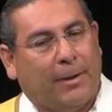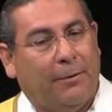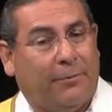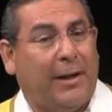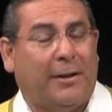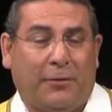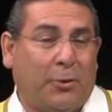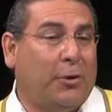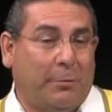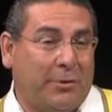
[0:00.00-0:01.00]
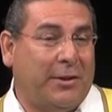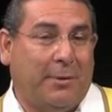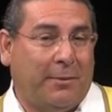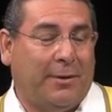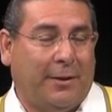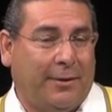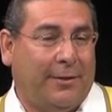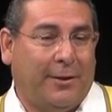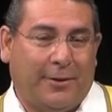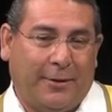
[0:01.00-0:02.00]
in fact, if you go in the museum in, the, in
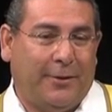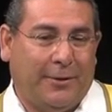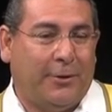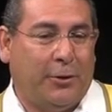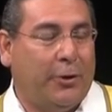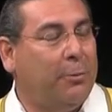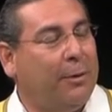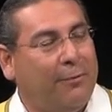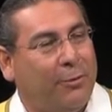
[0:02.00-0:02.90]
there, you, you'll hear my